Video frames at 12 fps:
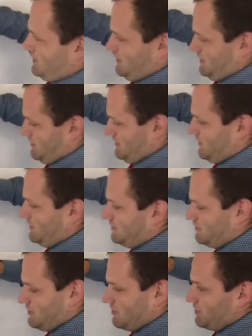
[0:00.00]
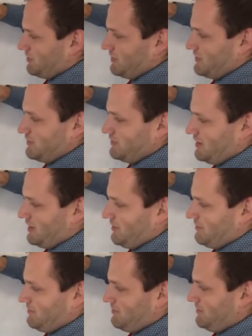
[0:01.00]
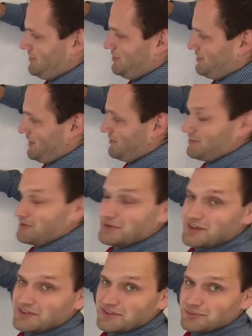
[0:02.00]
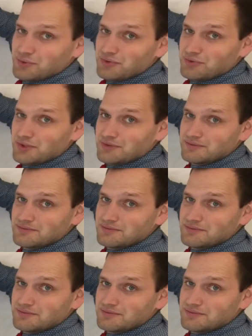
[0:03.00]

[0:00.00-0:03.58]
if these two numbers aren't the same, you don't have a limit as you approach 1.